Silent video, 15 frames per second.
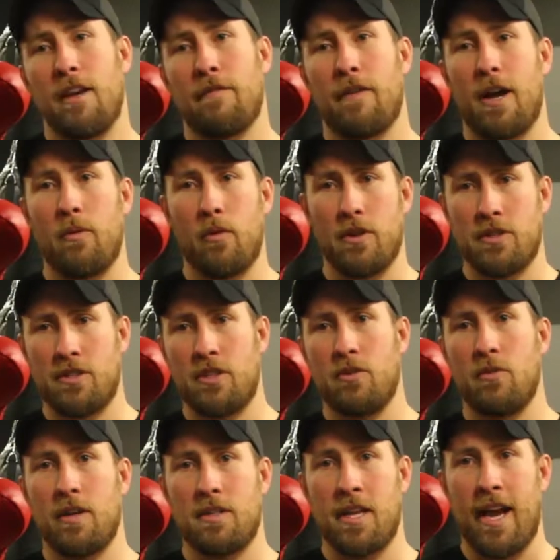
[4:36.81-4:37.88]
If I was
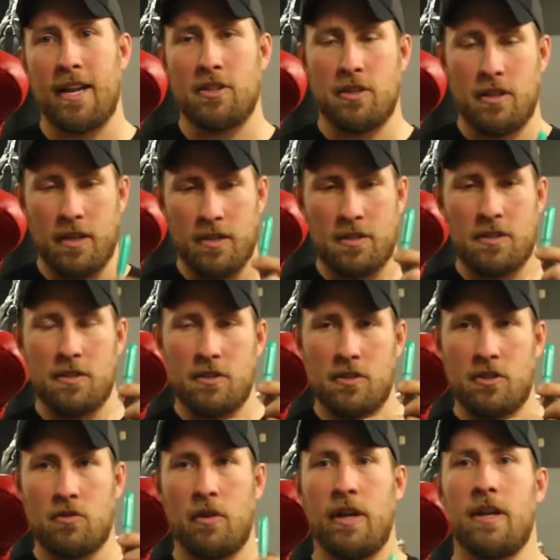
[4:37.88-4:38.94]
to attach this
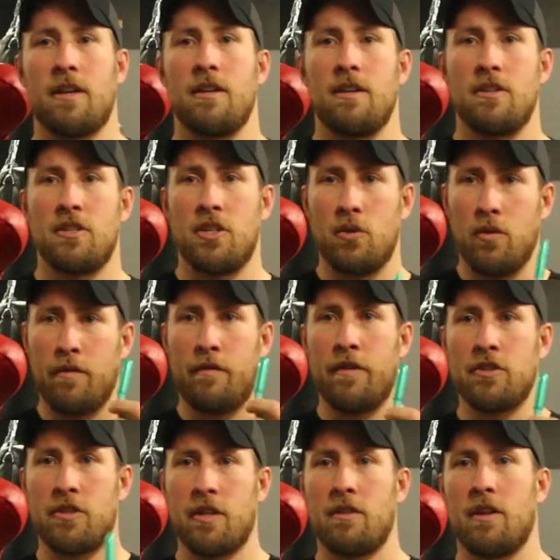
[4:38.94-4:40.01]
string to a
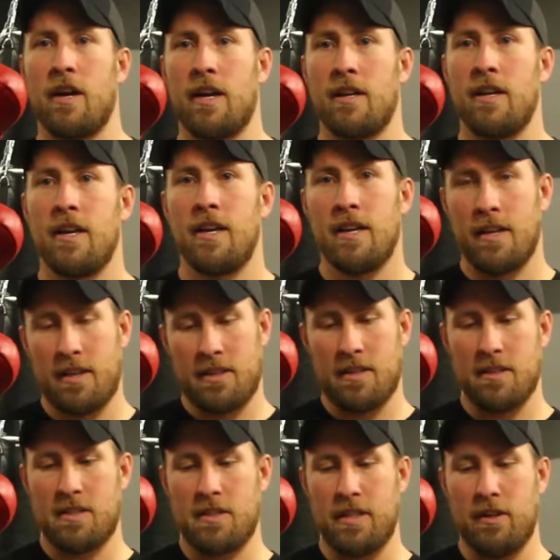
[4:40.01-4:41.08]
fishing line,
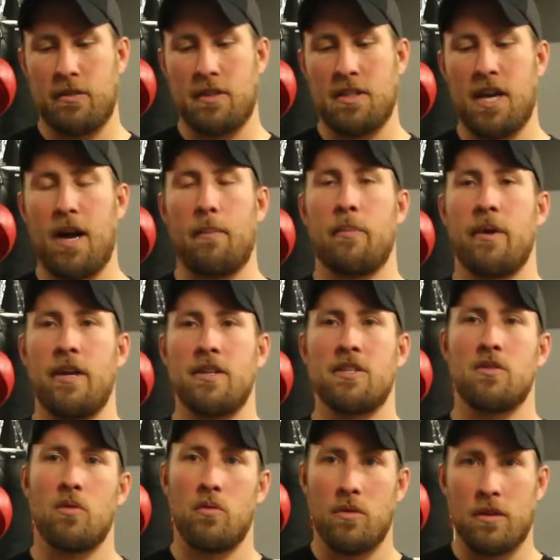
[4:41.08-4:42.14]
seal the top
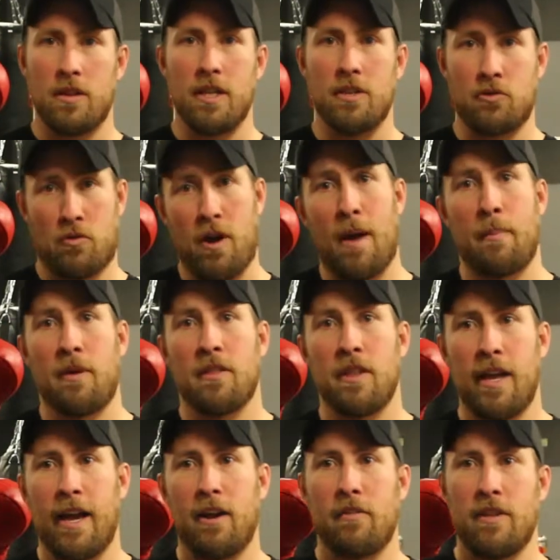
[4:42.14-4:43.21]
piece, trapping
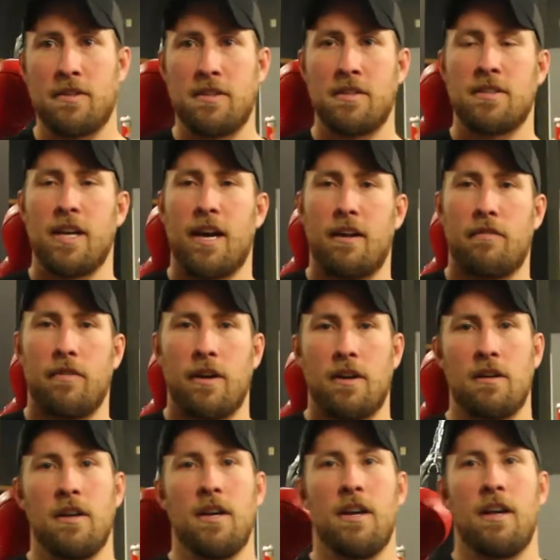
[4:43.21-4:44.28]
the air that's inside of
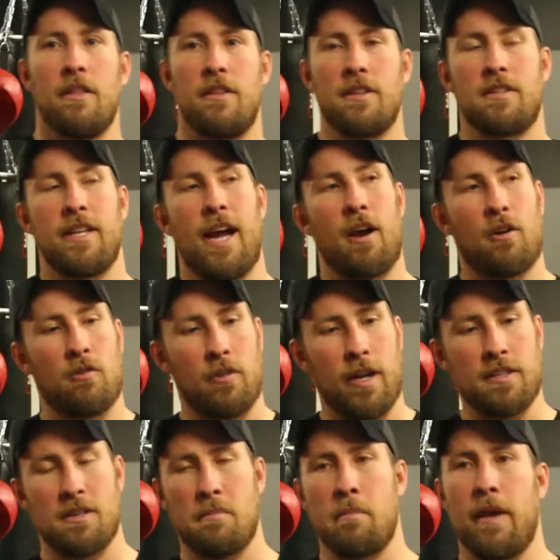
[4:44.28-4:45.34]
there, this now
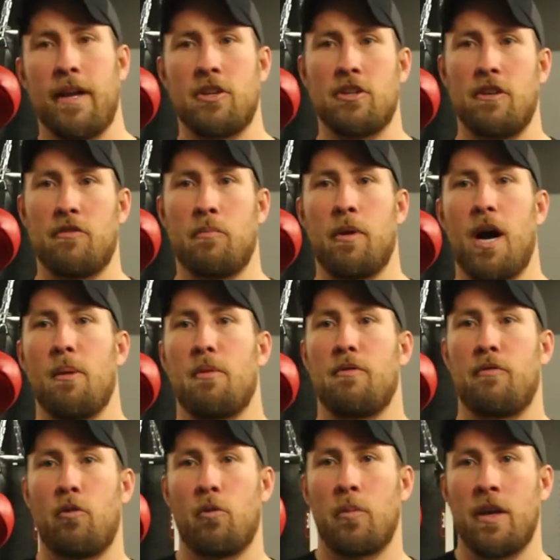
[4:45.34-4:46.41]
creates a makeshift bobber
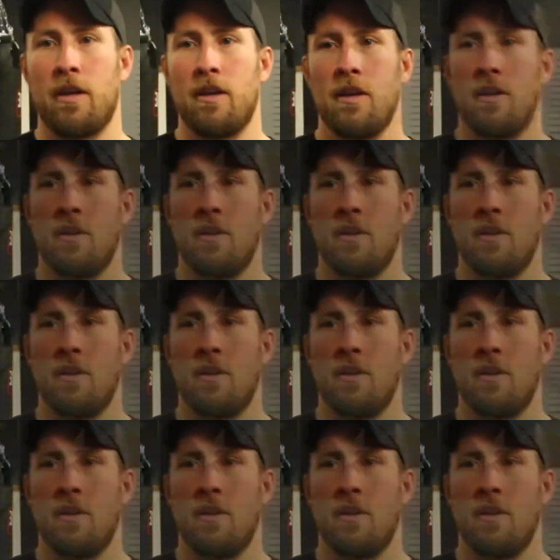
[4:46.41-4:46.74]
for me